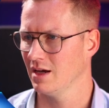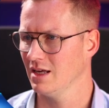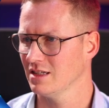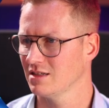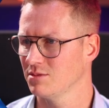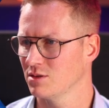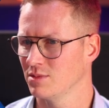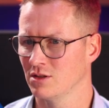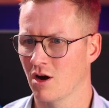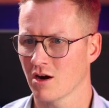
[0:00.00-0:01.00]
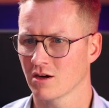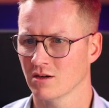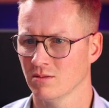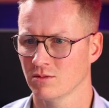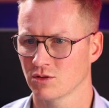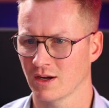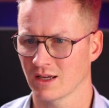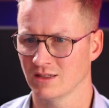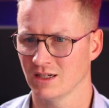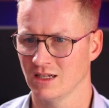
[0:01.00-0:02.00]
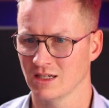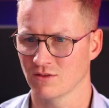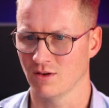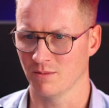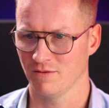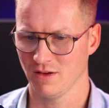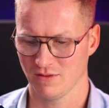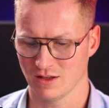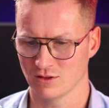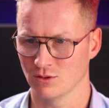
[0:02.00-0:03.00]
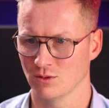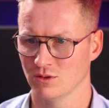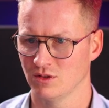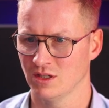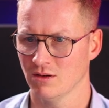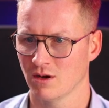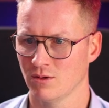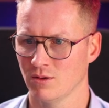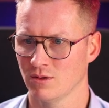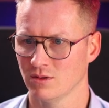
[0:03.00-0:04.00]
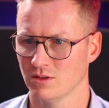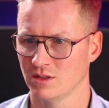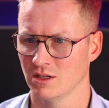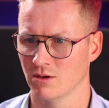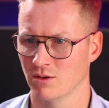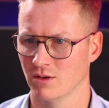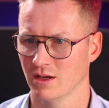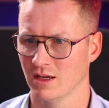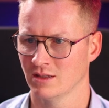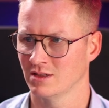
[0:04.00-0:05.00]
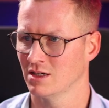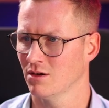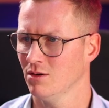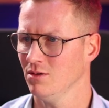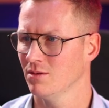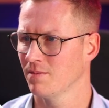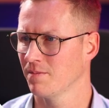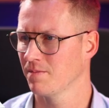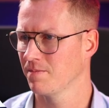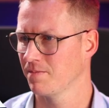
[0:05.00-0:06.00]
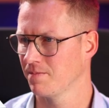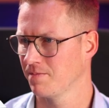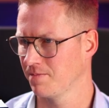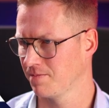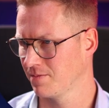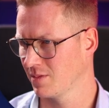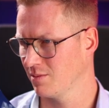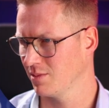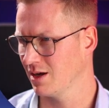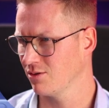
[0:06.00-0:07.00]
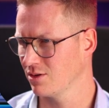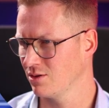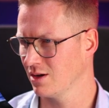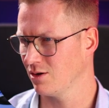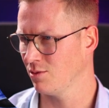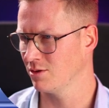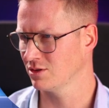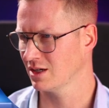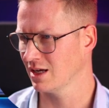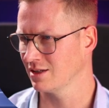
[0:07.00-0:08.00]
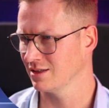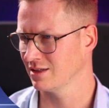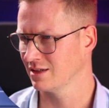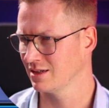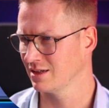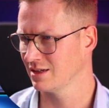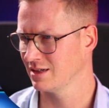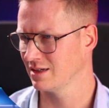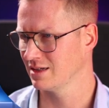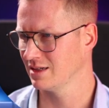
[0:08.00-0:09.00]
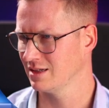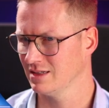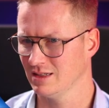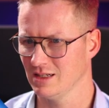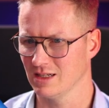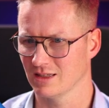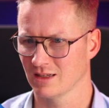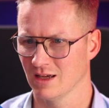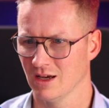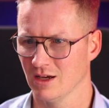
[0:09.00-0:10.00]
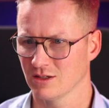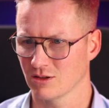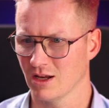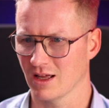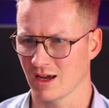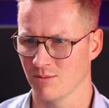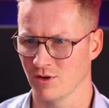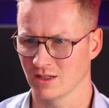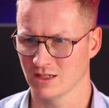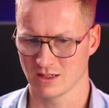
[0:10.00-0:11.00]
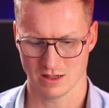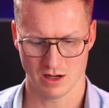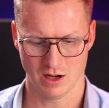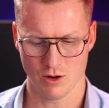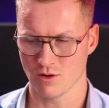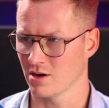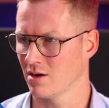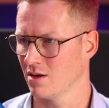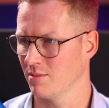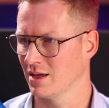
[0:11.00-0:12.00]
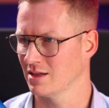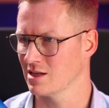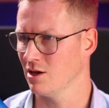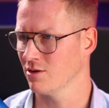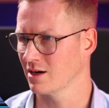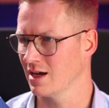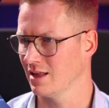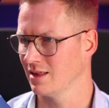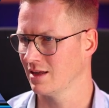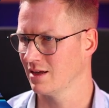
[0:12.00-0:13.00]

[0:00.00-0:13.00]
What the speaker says: And it seems to be darker. So I can change this from 50 to 0, 0, and 0. Now you almost cannot see it. So then I can bring this lower, make this lower again.